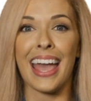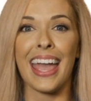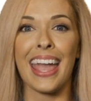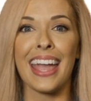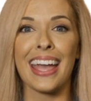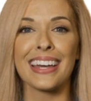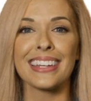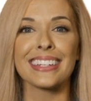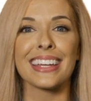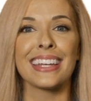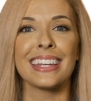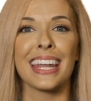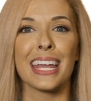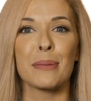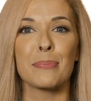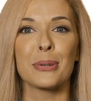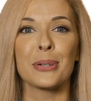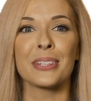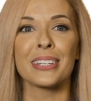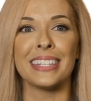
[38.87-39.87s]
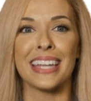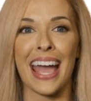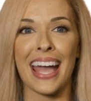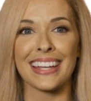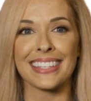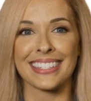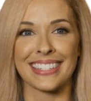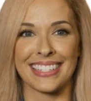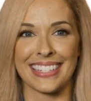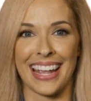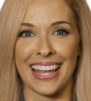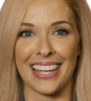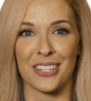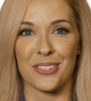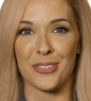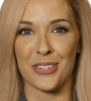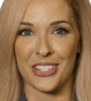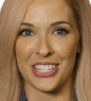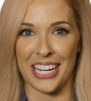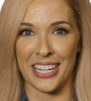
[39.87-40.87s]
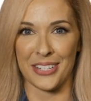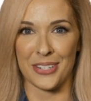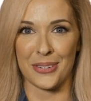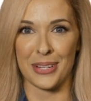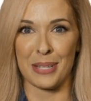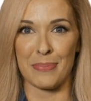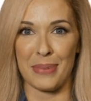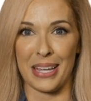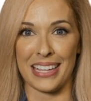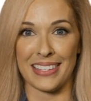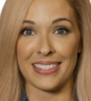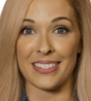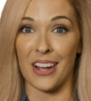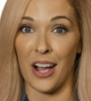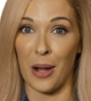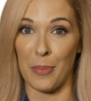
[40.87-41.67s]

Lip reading: and enable next-gen trajectory-based